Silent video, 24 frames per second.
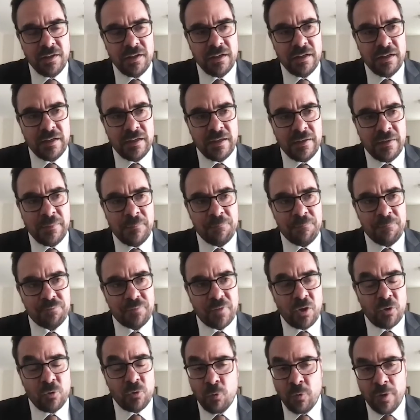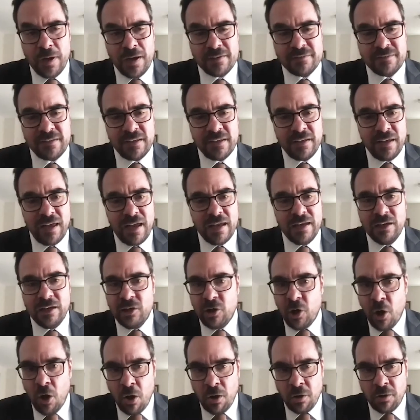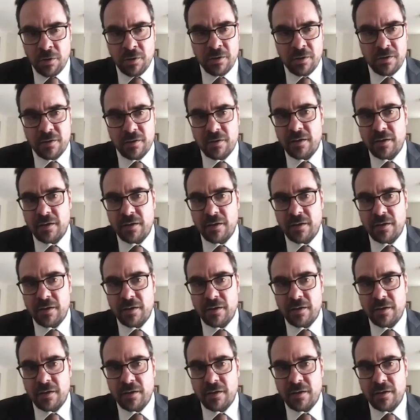who has a long